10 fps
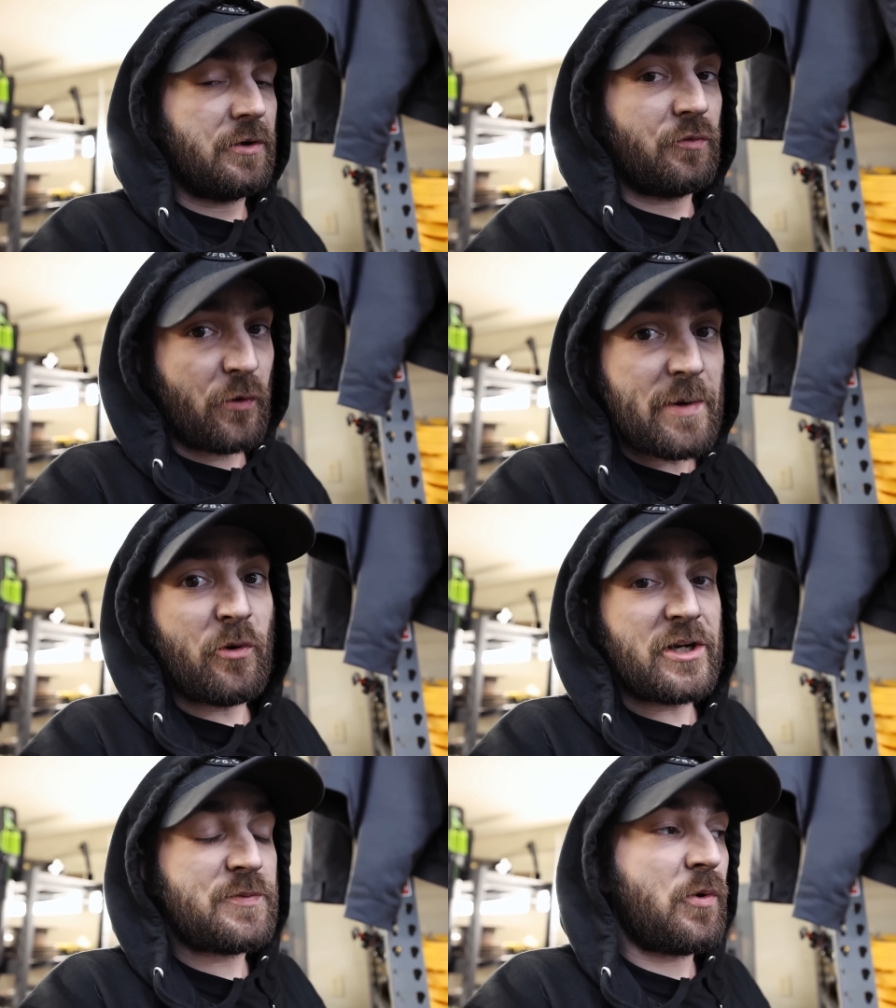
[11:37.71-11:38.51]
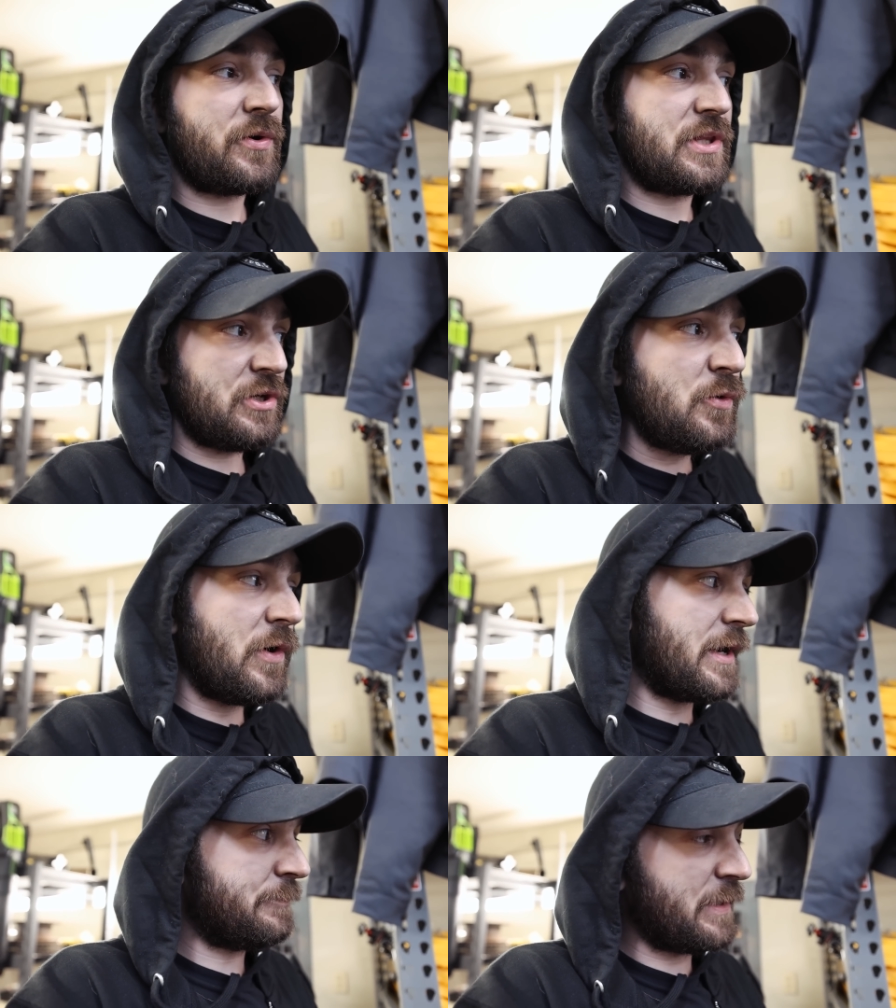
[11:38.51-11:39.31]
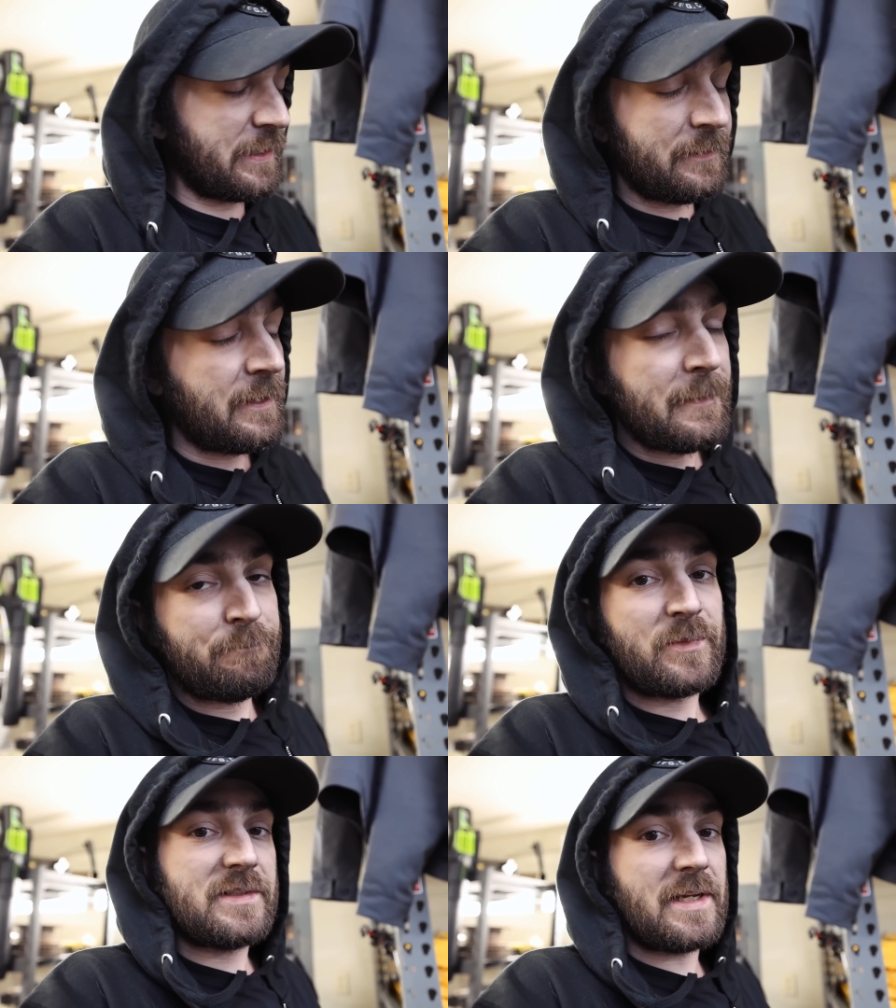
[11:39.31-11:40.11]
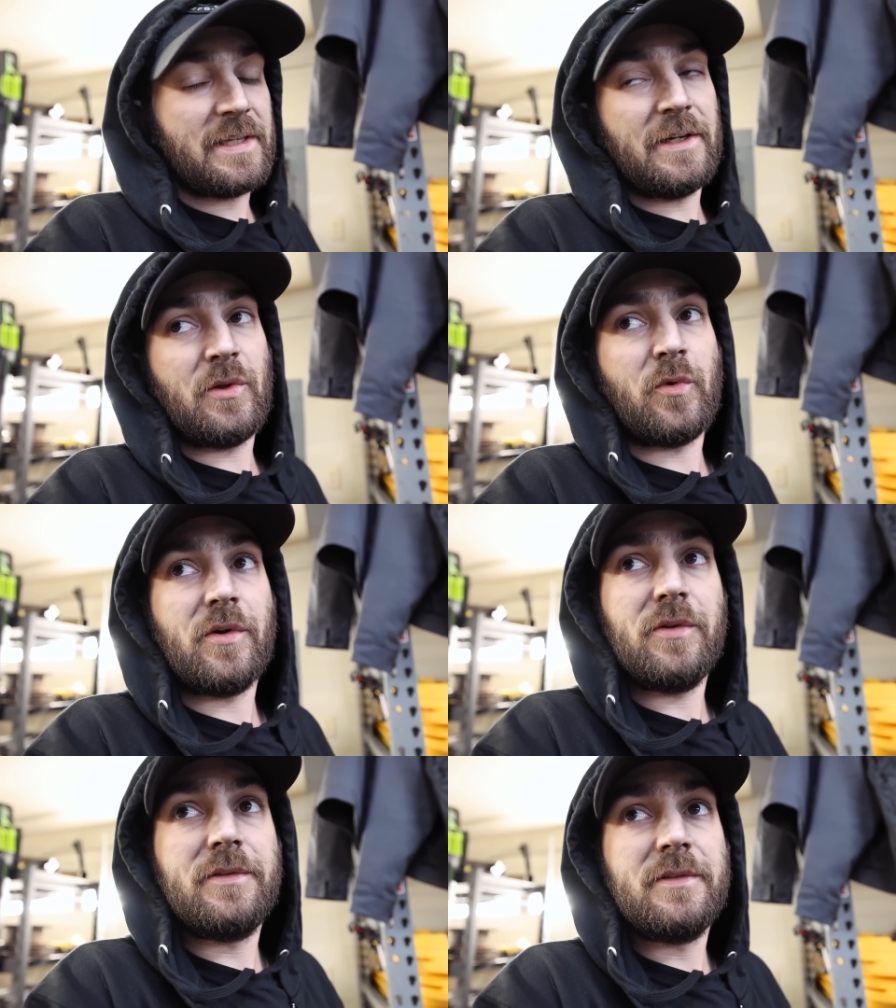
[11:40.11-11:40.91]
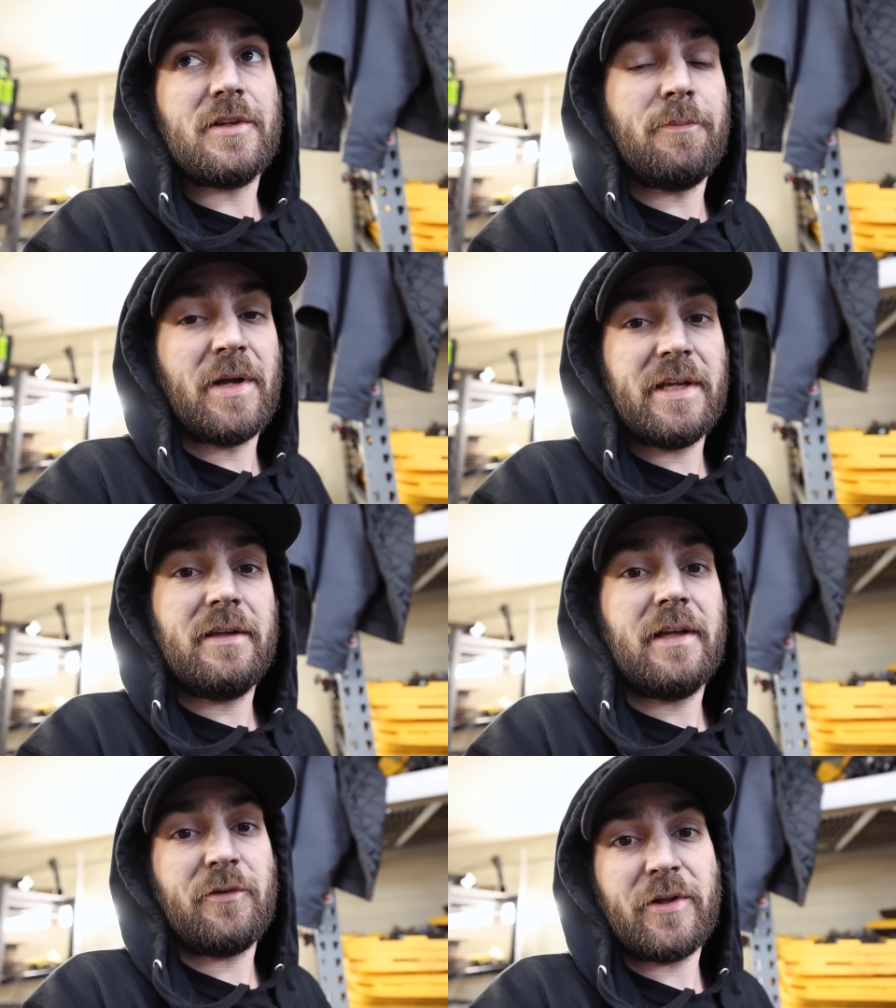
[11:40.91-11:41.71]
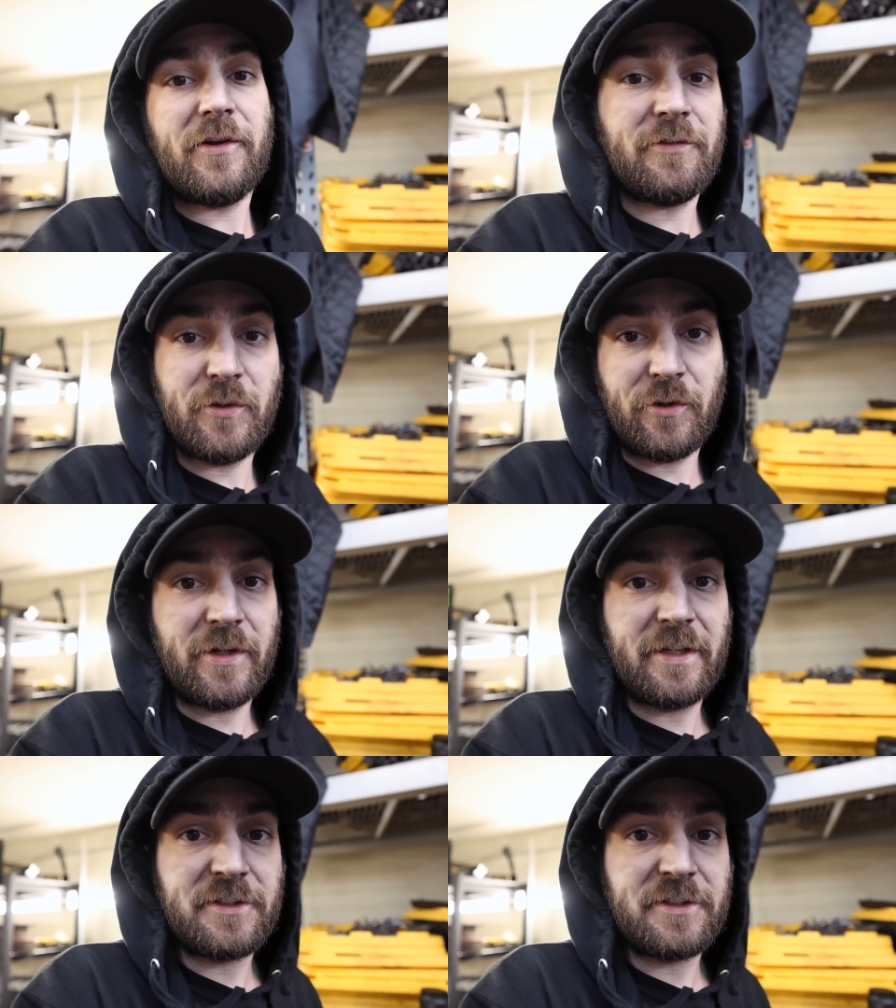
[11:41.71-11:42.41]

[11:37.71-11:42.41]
re-bridge port the new one, but it's not the end of the world. It's all money. I'd rather have the learning